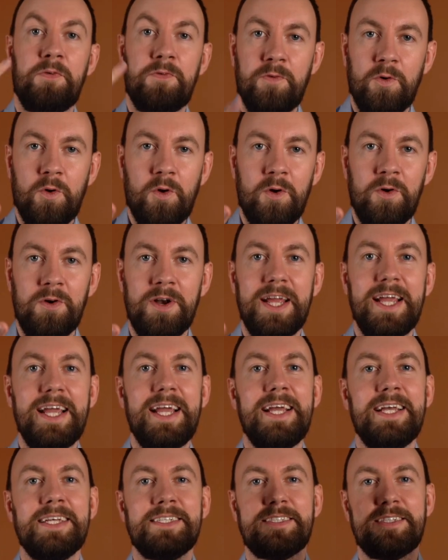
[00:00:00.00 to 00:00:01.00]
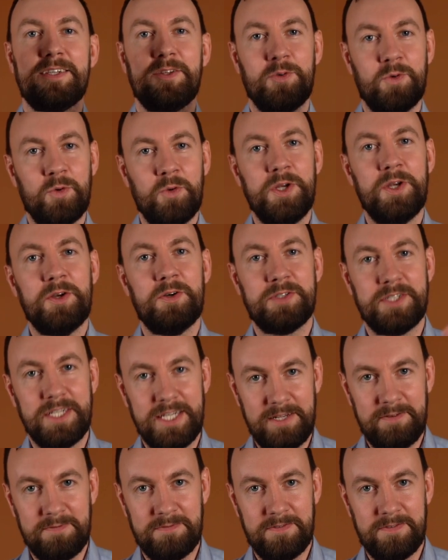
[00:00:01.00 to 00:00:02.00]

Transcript: 4 is New Year's Eve.